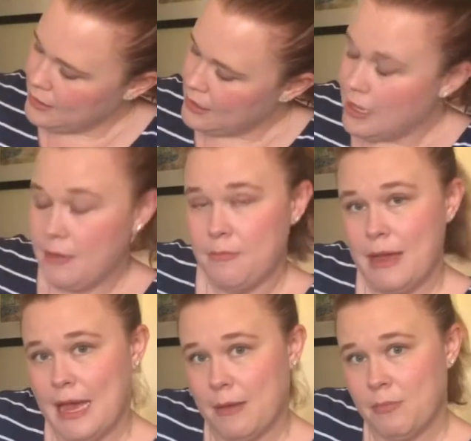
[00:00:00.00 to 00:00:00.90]
a
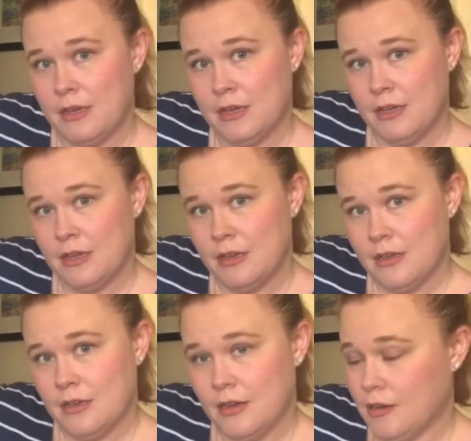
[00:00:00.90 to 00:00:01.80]
map
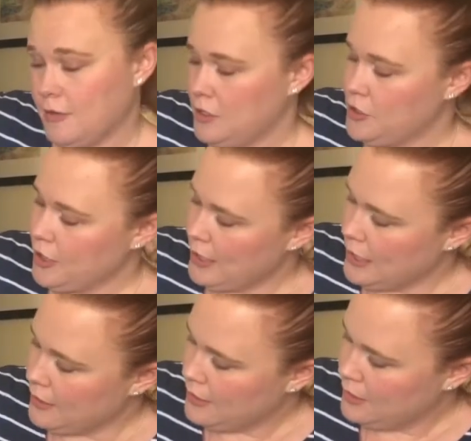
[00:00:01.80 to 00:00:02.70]
of
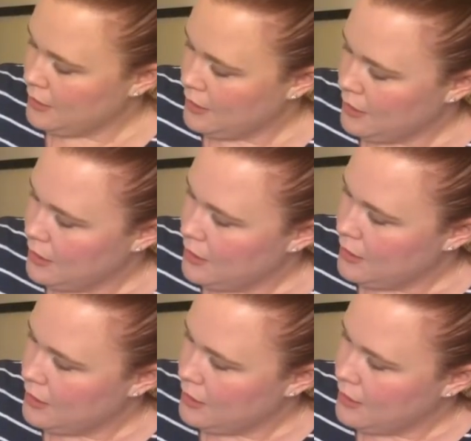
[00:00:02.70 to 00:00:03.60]
Australia.
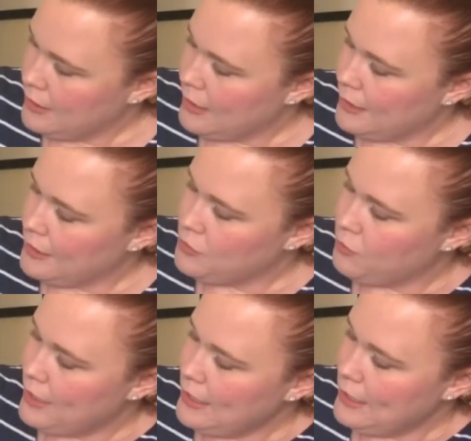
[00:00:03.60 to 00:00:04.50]
And these
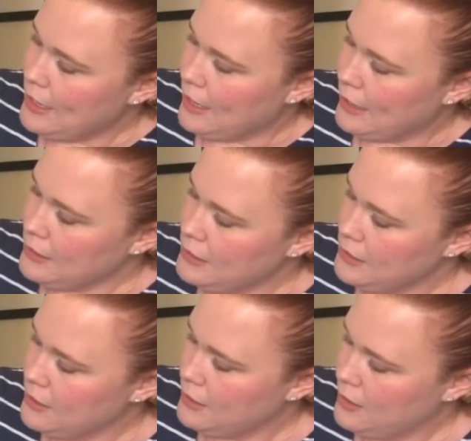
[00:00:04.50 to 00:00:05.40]
red lines
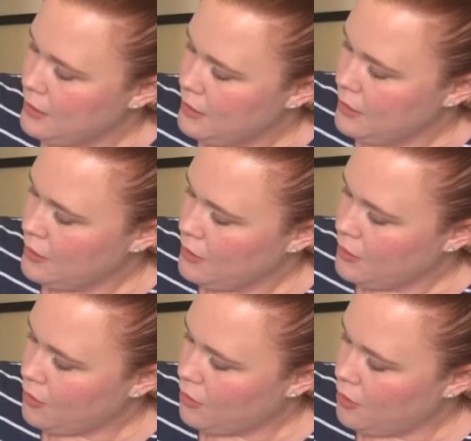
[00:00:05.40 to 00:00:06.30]

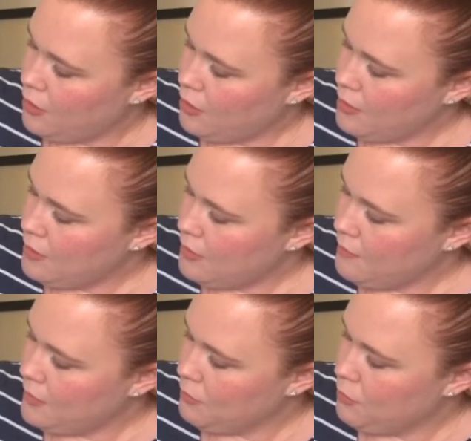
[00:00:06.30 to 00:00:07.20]
are all
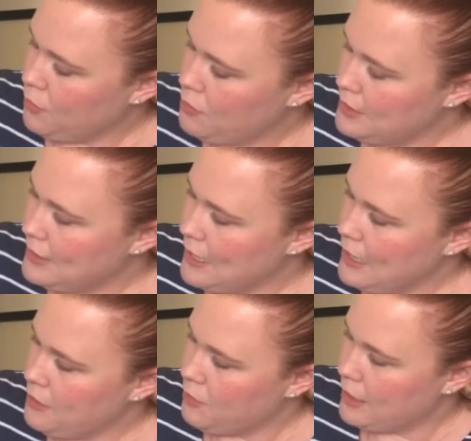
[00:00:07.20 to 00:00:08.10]
of the roads and
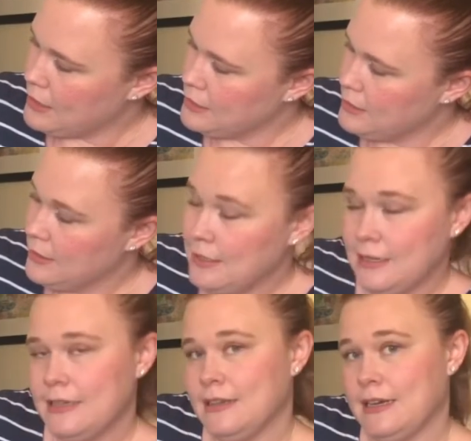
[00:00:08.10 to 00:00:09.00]
highways
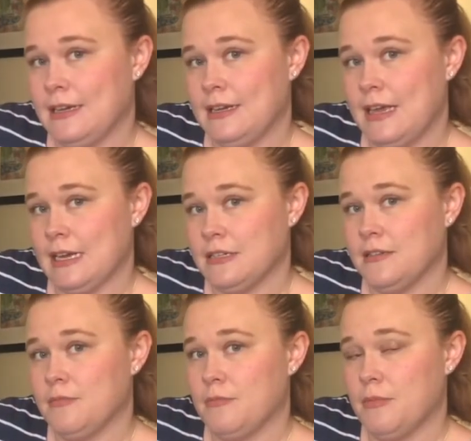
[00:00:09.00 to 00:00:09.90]
that connect
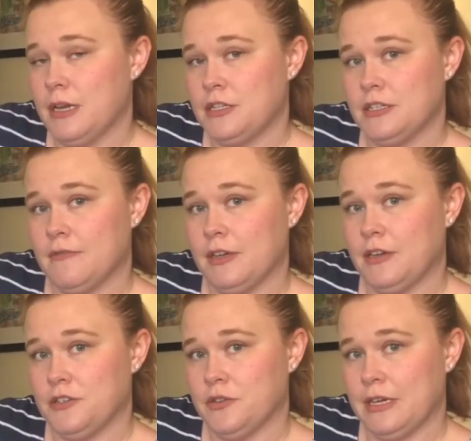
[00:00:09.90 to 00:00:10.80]
much of the
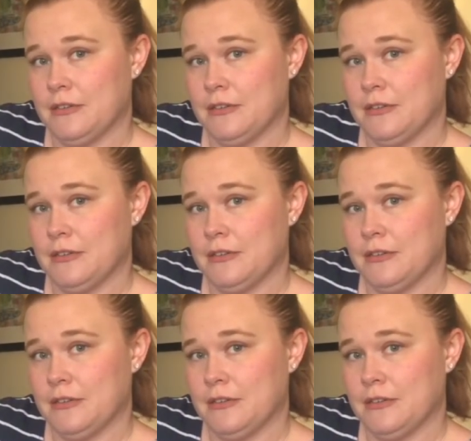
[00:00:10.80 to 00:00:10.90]
country.